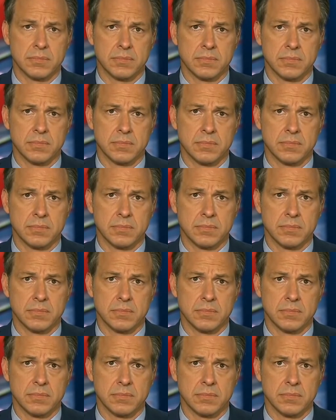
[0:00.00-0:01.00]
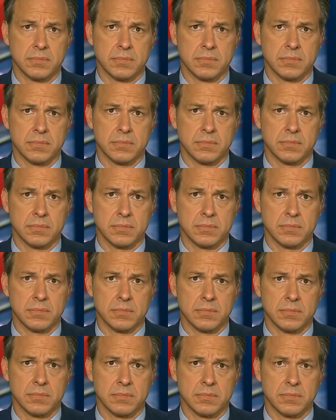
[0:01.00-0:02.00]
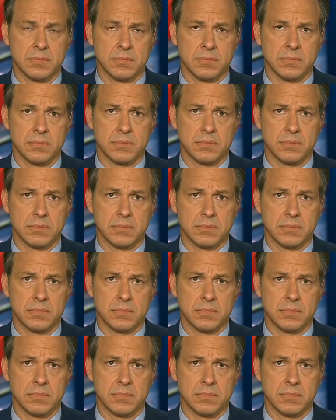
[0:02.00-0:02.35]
(silent)